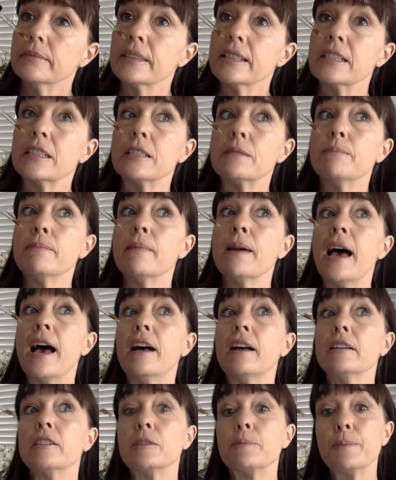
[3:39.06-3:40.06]

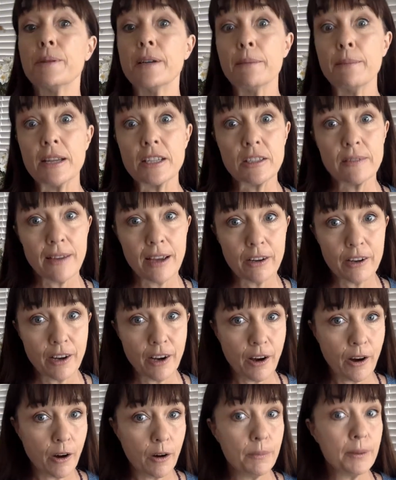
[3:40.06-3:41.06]
Smells pretty much of
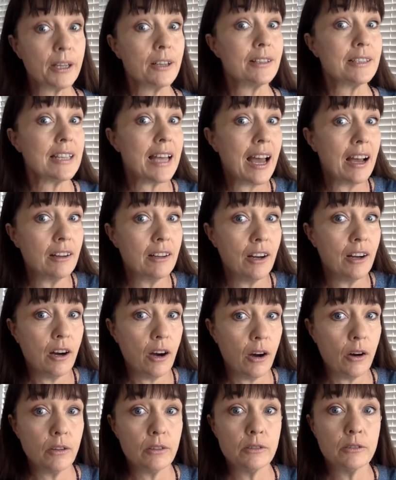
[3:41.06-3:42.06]
alcohol, because
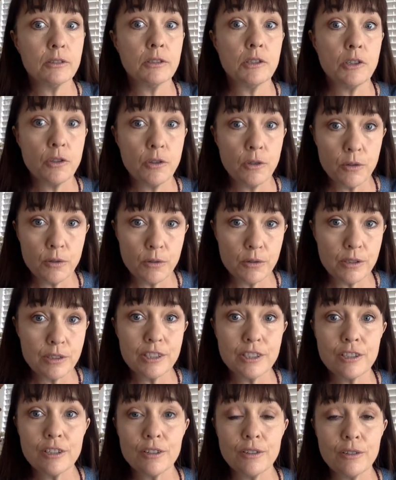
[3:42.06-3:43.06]
alcohol
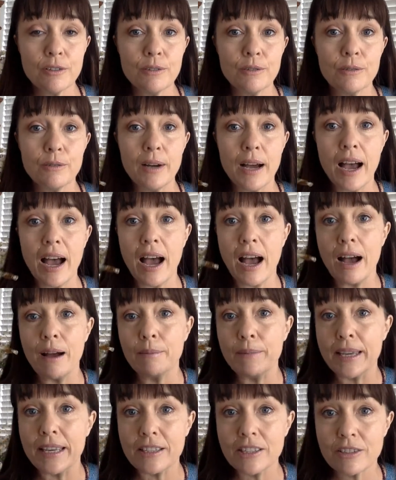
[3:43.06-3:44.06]
used to
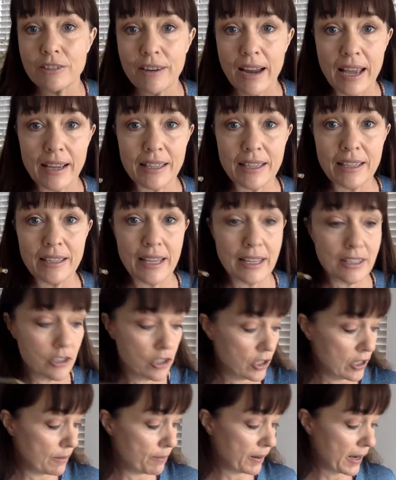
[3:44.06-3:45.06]
extract
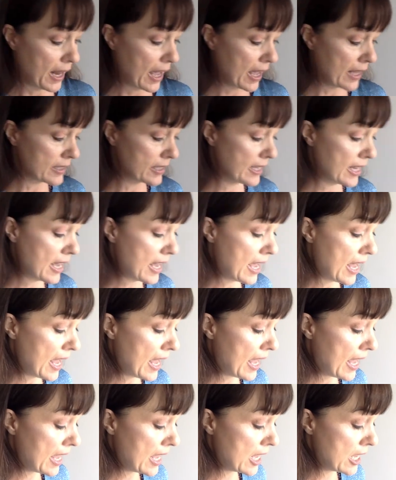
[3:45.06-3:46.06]
calendula plants
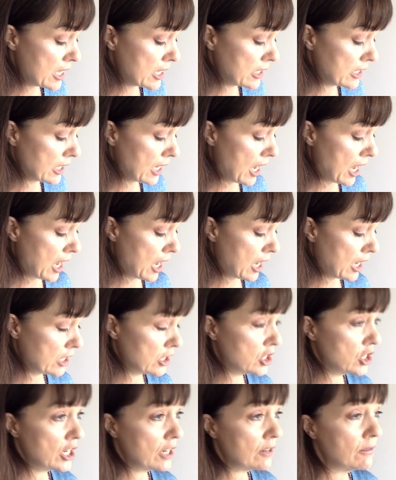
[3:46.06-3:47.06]
is
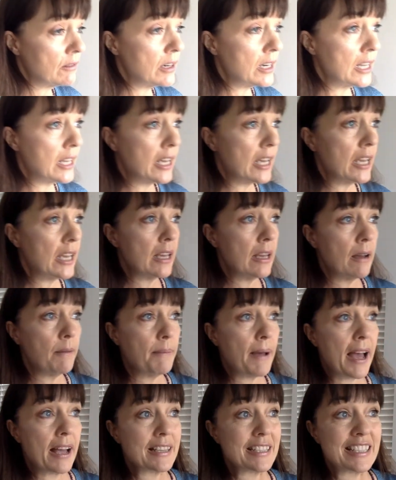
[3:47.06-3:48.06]
generally
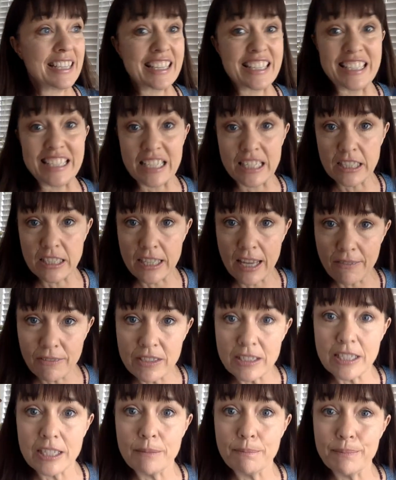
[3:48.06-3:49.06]
about
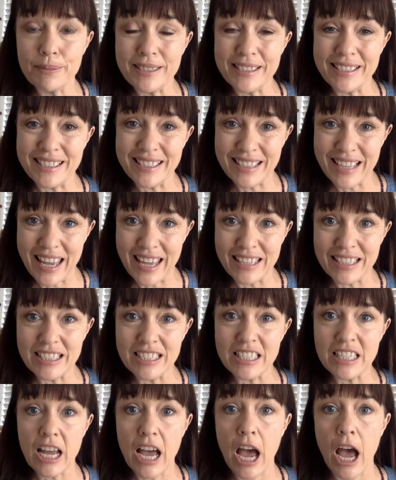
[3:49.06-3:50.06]

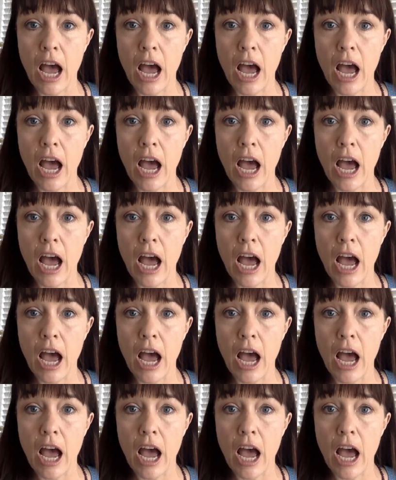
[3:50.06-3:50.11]
60-70%